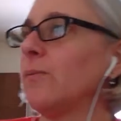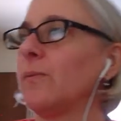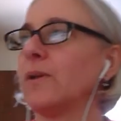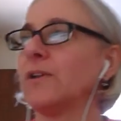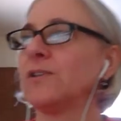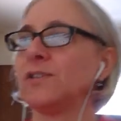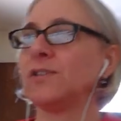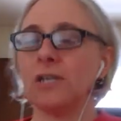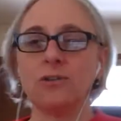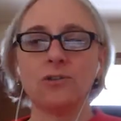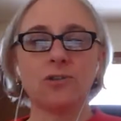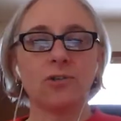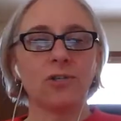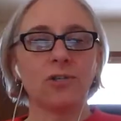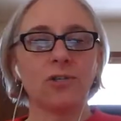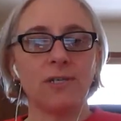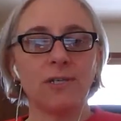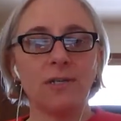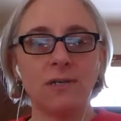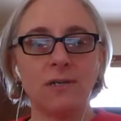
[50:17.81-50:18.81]
is
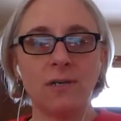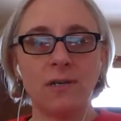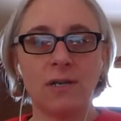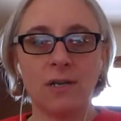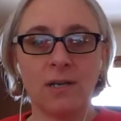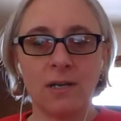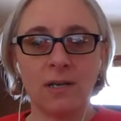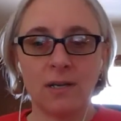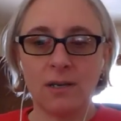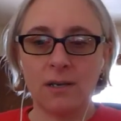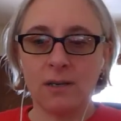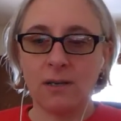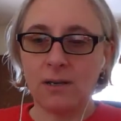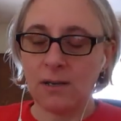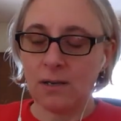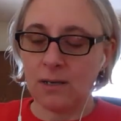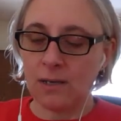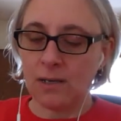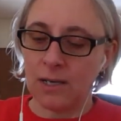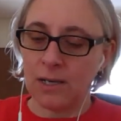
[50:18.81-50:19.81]
interested
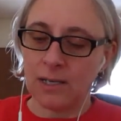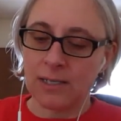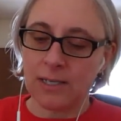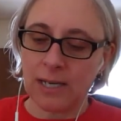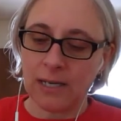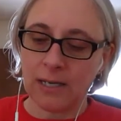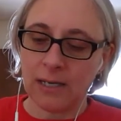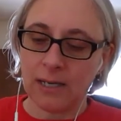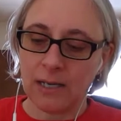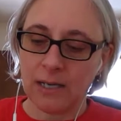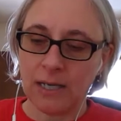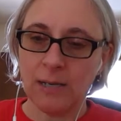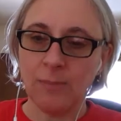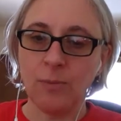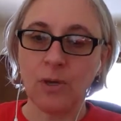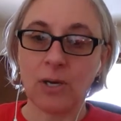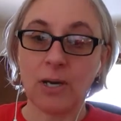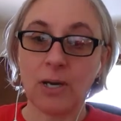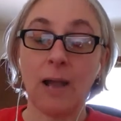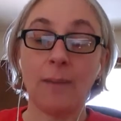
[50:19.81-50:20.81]
in getting an
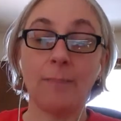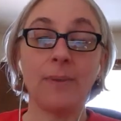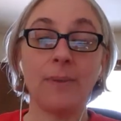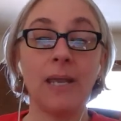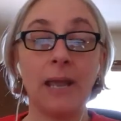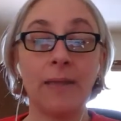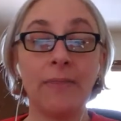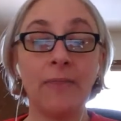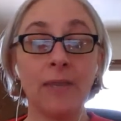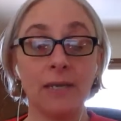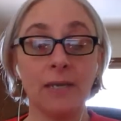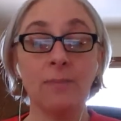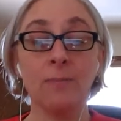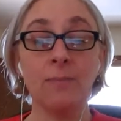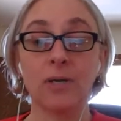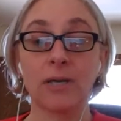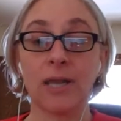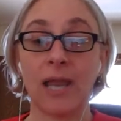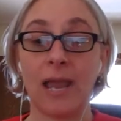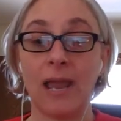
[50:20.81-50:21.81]
ebook copy, and the
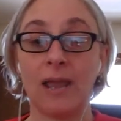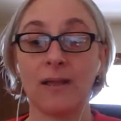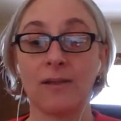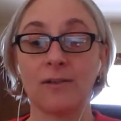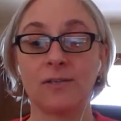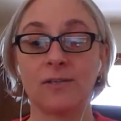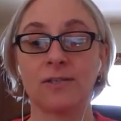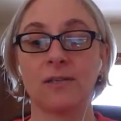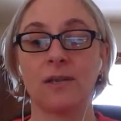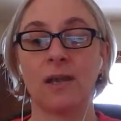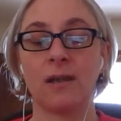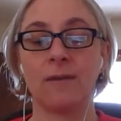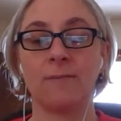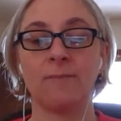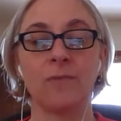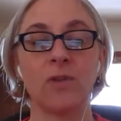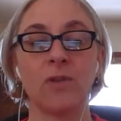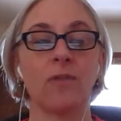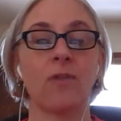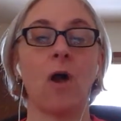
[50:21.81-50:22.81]
ebook has
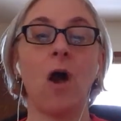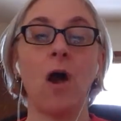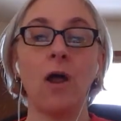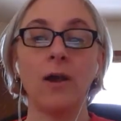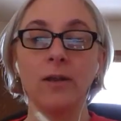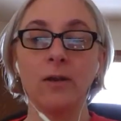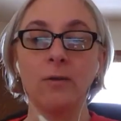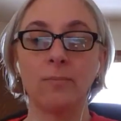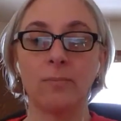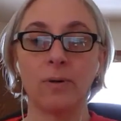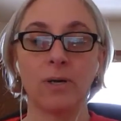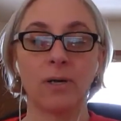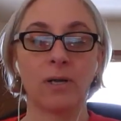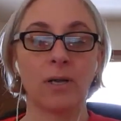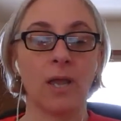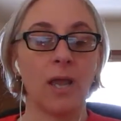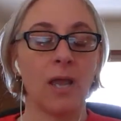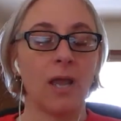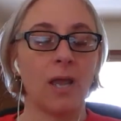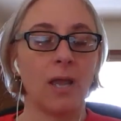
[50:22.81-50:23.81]
the audiobook
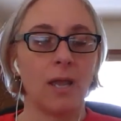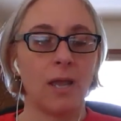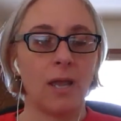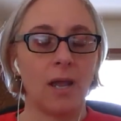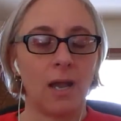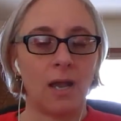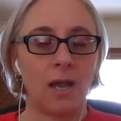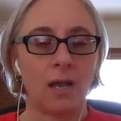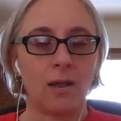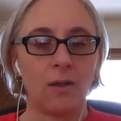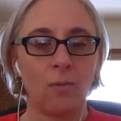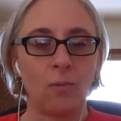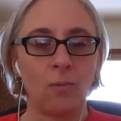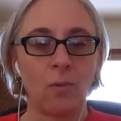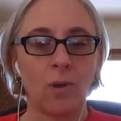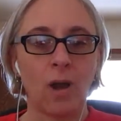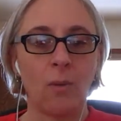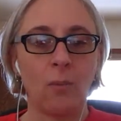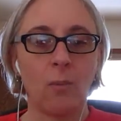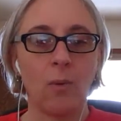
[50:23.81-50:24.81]

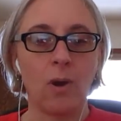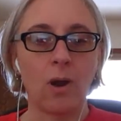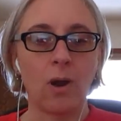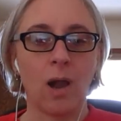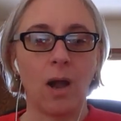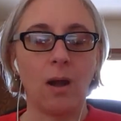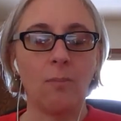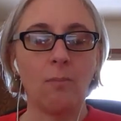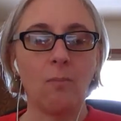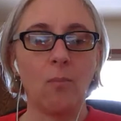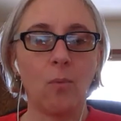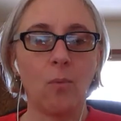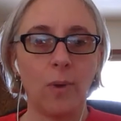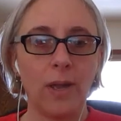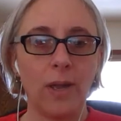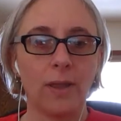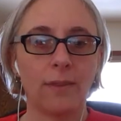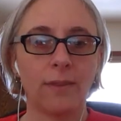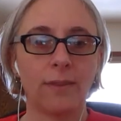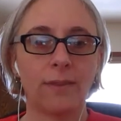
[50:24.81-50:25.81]
will come
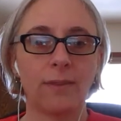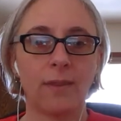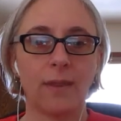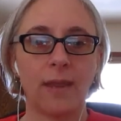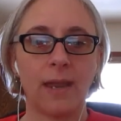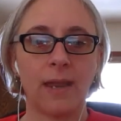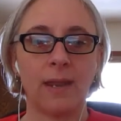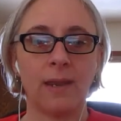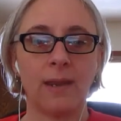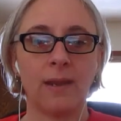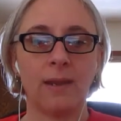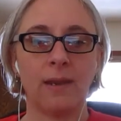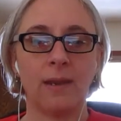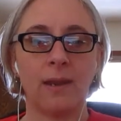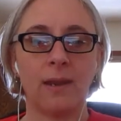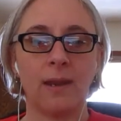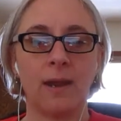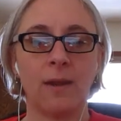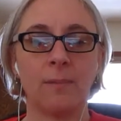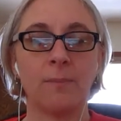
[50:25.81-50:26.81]
with a
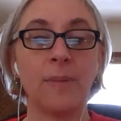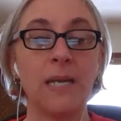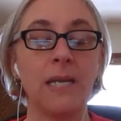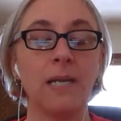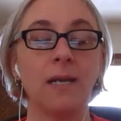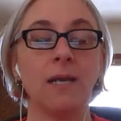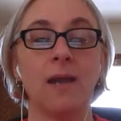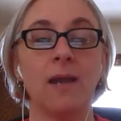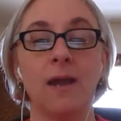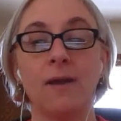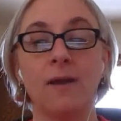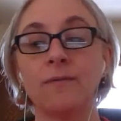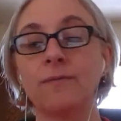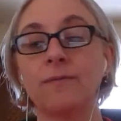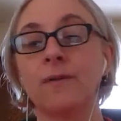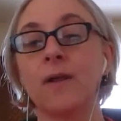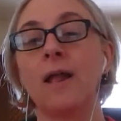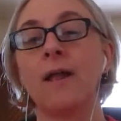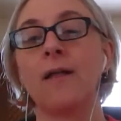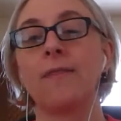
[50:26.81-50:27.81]
PDF
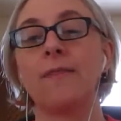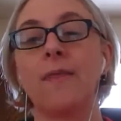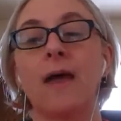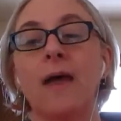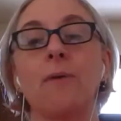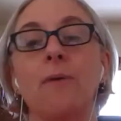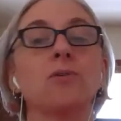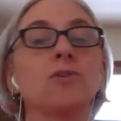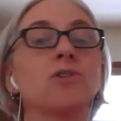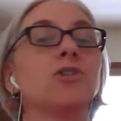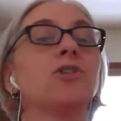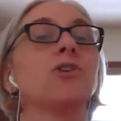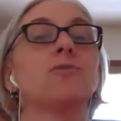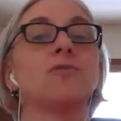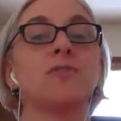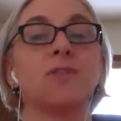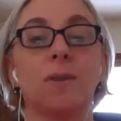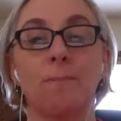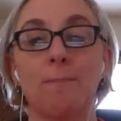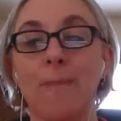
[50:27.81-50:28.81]
that will show
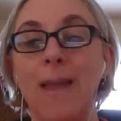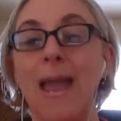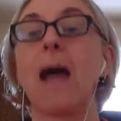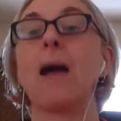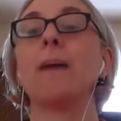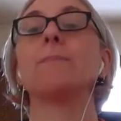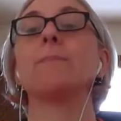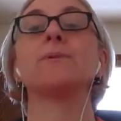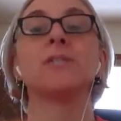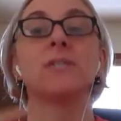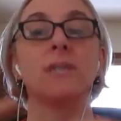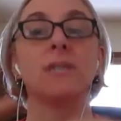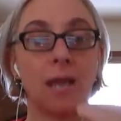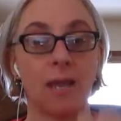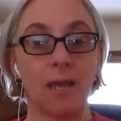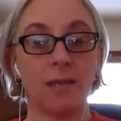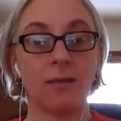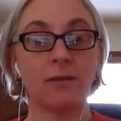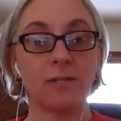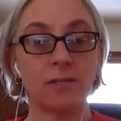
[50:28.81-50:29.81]
some maps
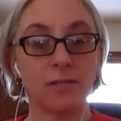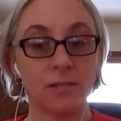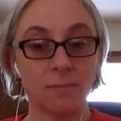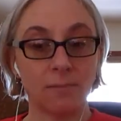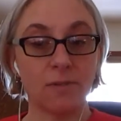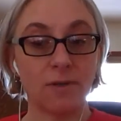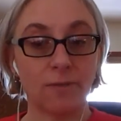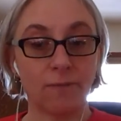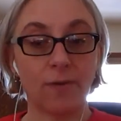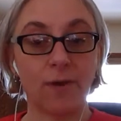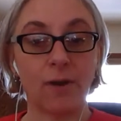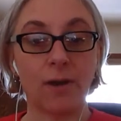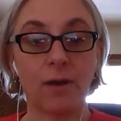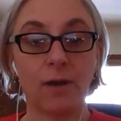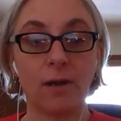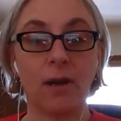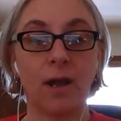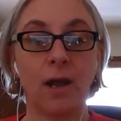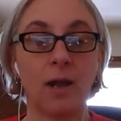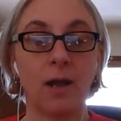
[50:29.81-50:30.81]
and some different
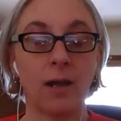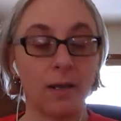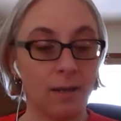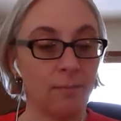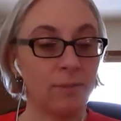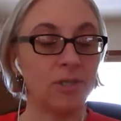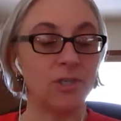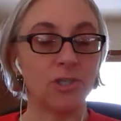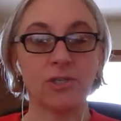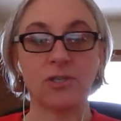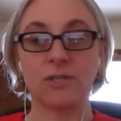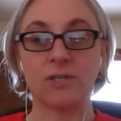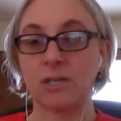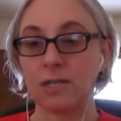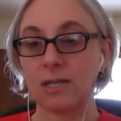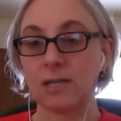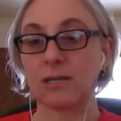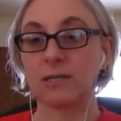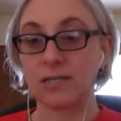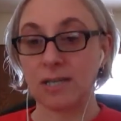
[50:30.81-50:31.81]
images and
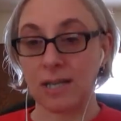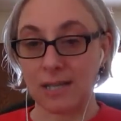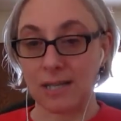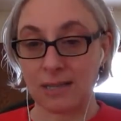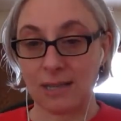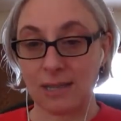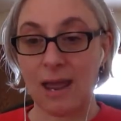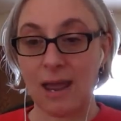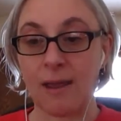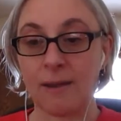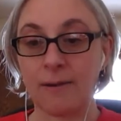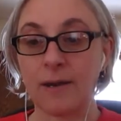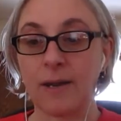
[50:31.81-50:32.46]
things like that.